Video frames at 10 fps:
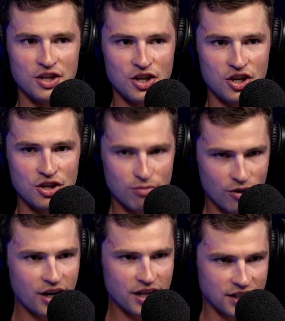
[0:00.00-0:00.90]
you're
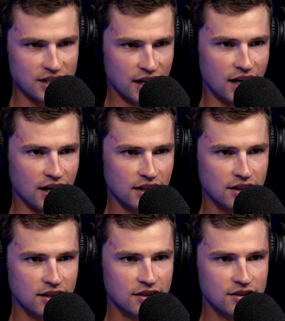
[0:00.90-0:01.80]
riding in the dark.
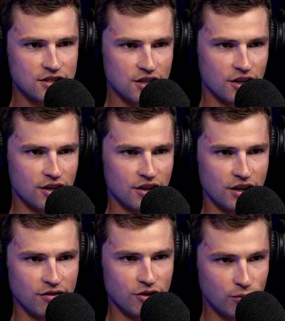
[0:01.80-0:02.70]
So
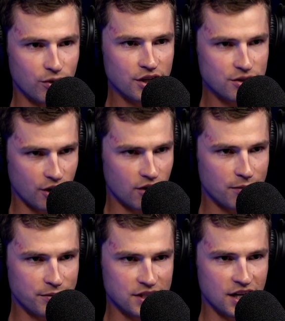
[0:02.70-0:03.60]
if you're wanting to go
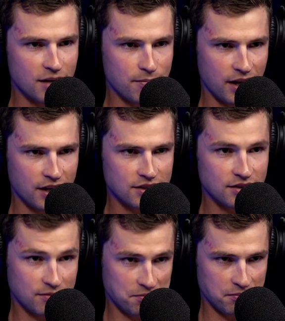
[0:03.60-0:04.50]
up and down a
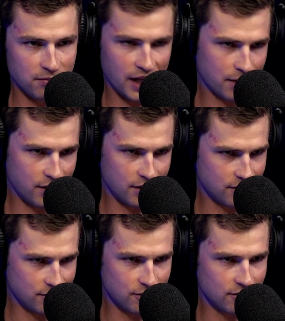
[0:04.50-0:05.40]
Black
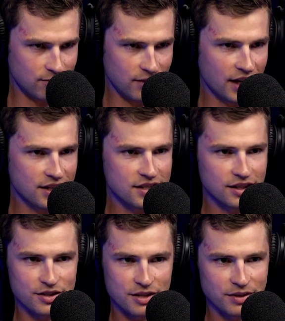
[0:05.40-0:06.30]
Mountain or
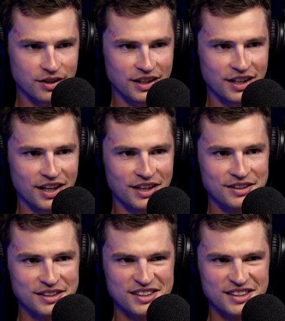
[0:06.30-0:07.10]
Ainsley or something like that,